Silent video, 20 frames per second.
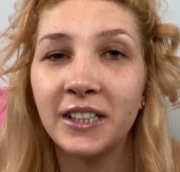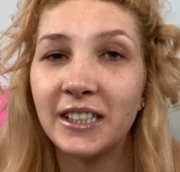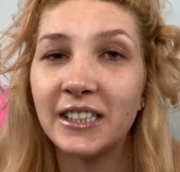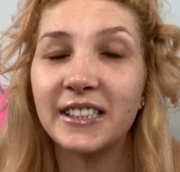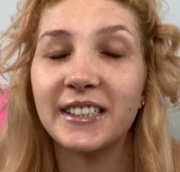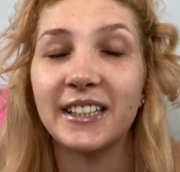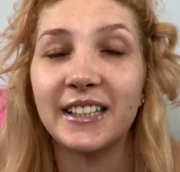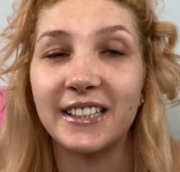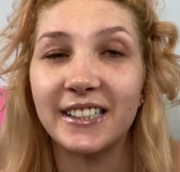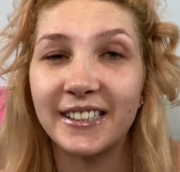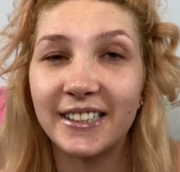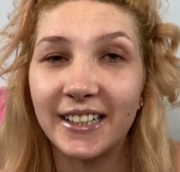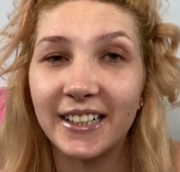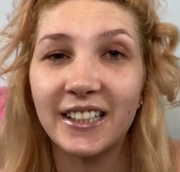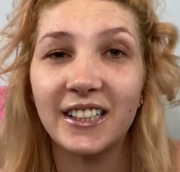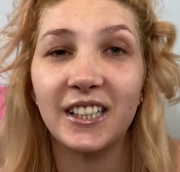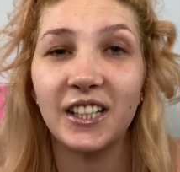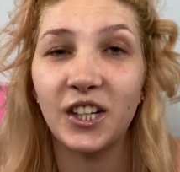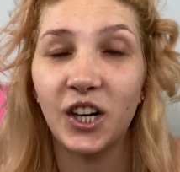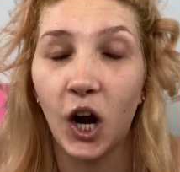It's a
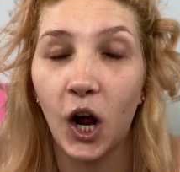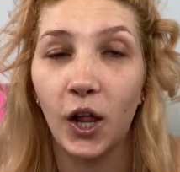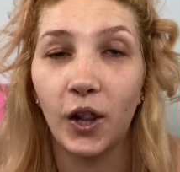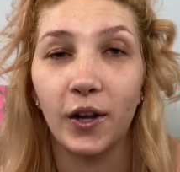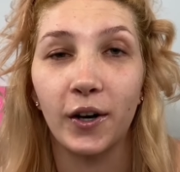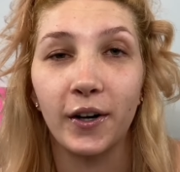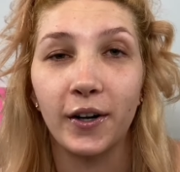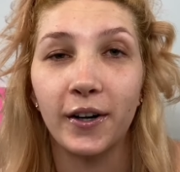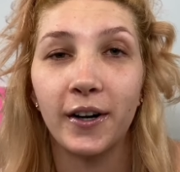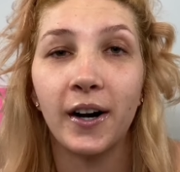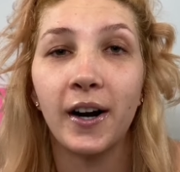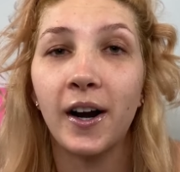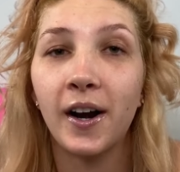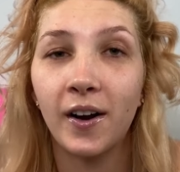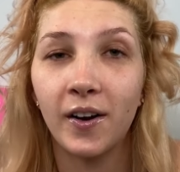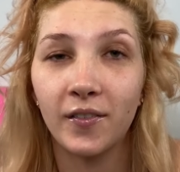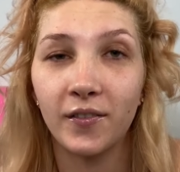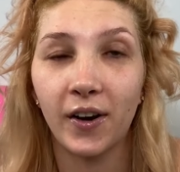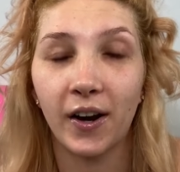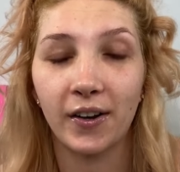$60
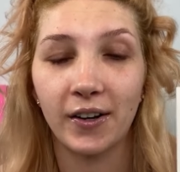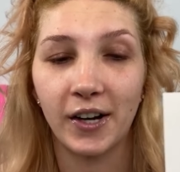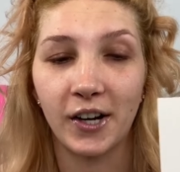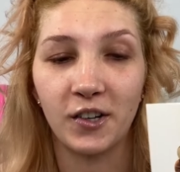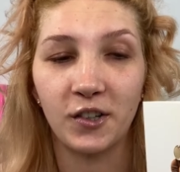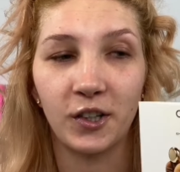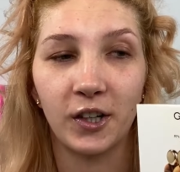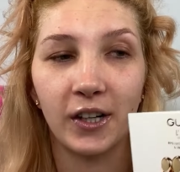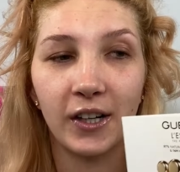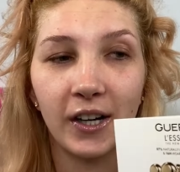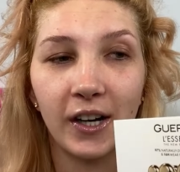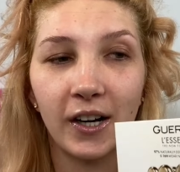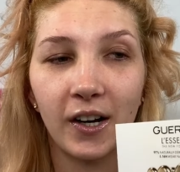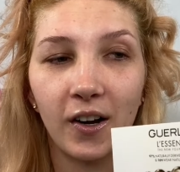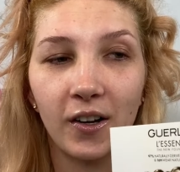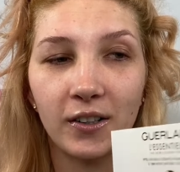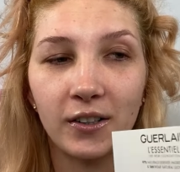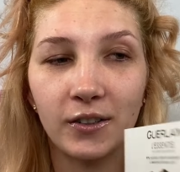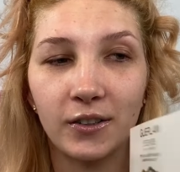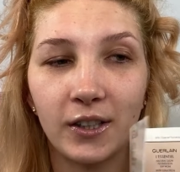foundation. It
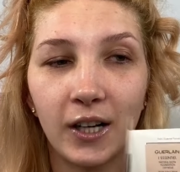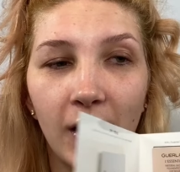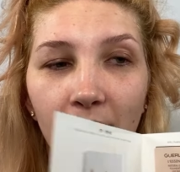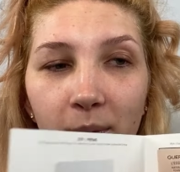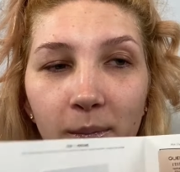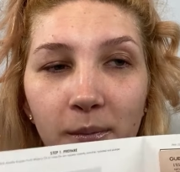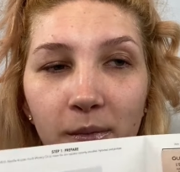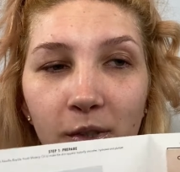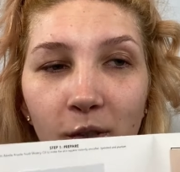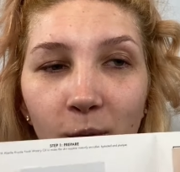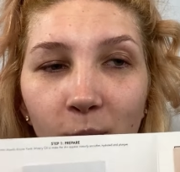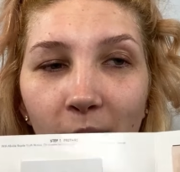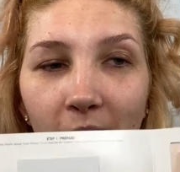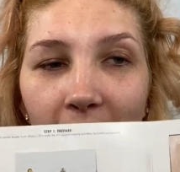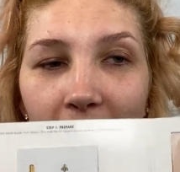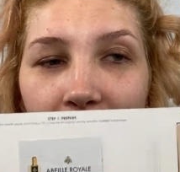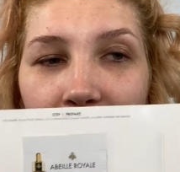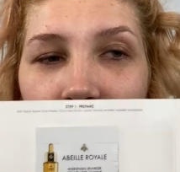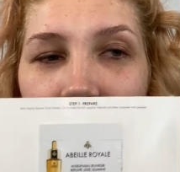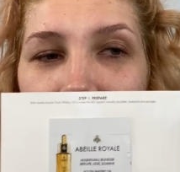also comes with
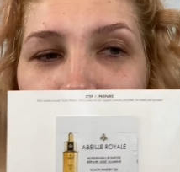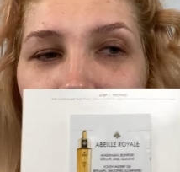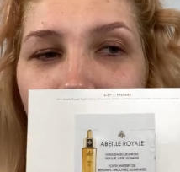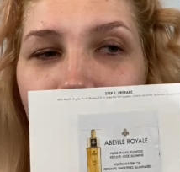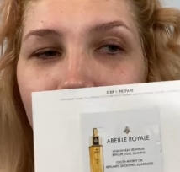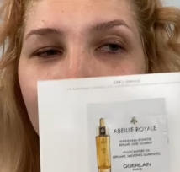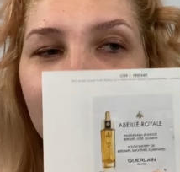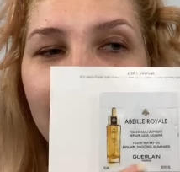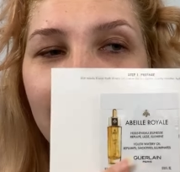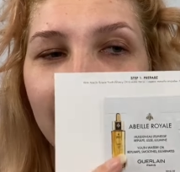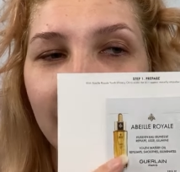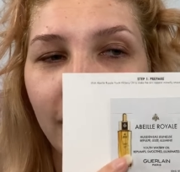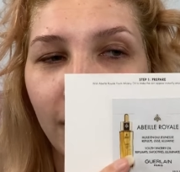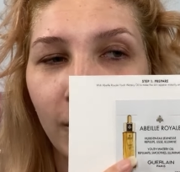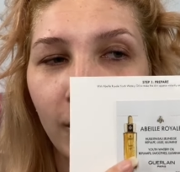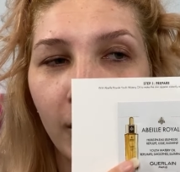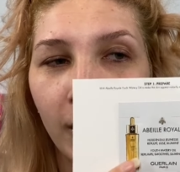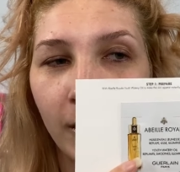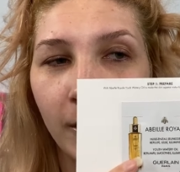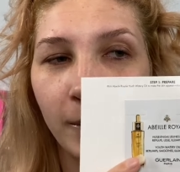this
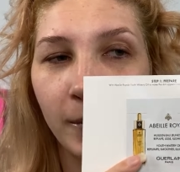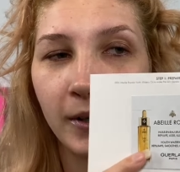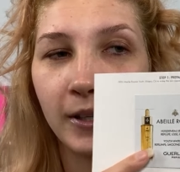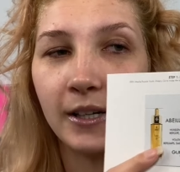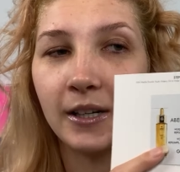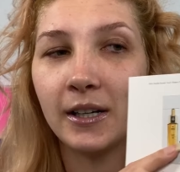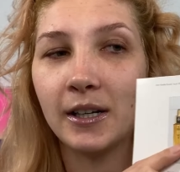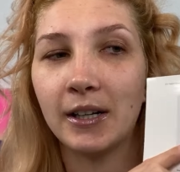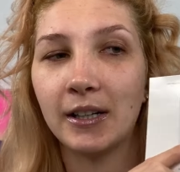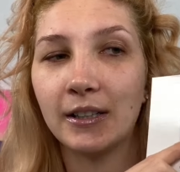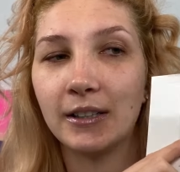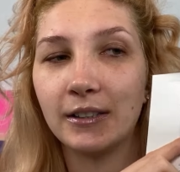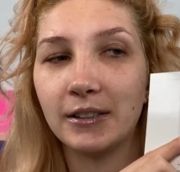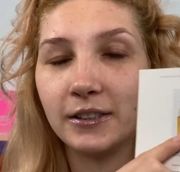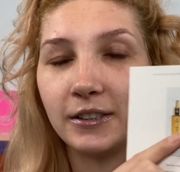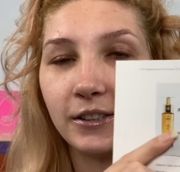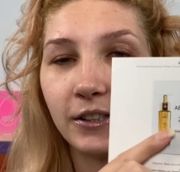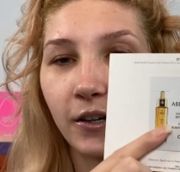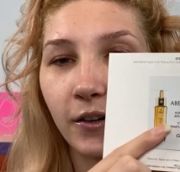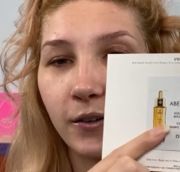serum.
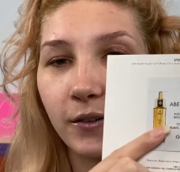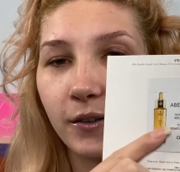Don't